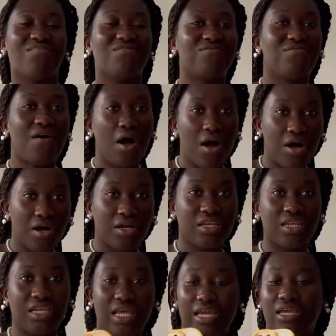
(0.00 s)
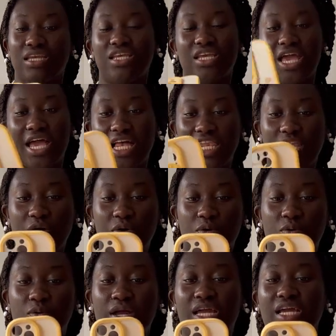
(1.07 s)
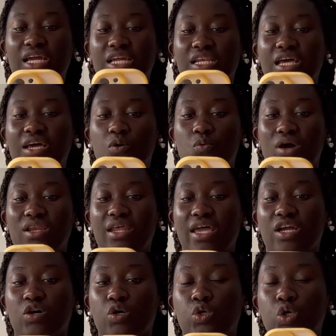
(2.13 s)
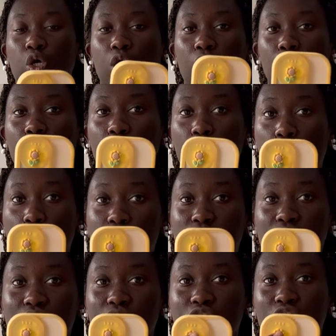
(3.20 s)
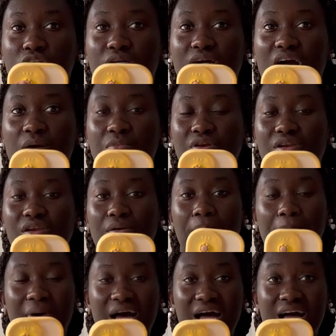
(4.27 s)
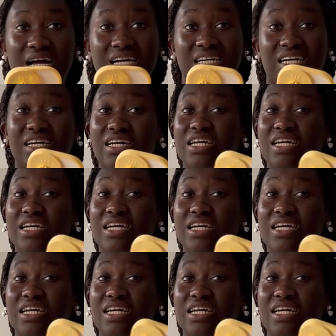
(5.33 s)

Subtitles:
fun, like yellow, and one that I could close also the camera in the back,